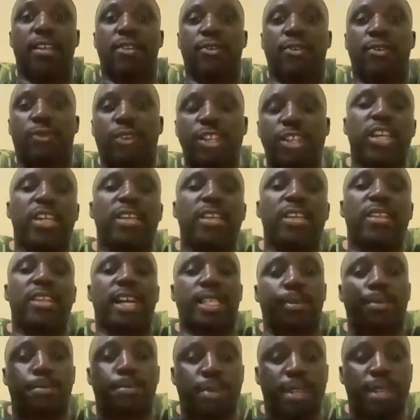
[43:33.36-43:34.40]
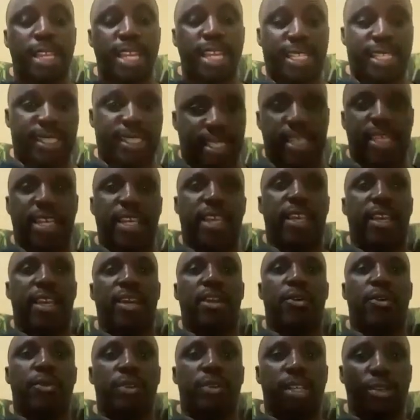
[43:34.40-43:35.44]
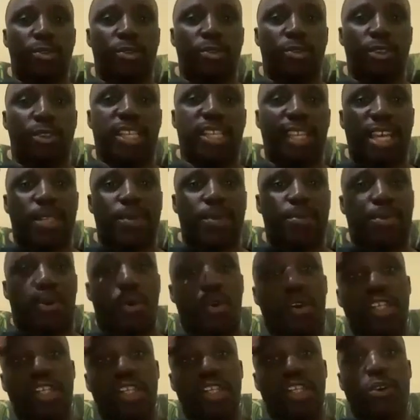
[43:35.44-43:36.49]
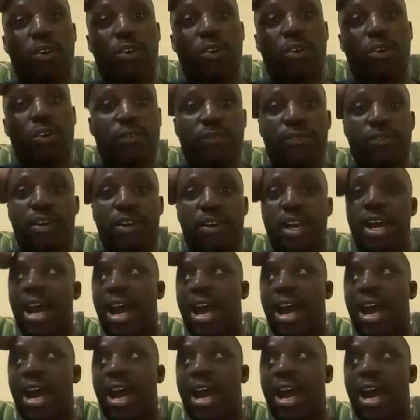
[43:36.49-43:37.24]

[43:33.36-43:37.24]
reaching that bliss, reaching that point of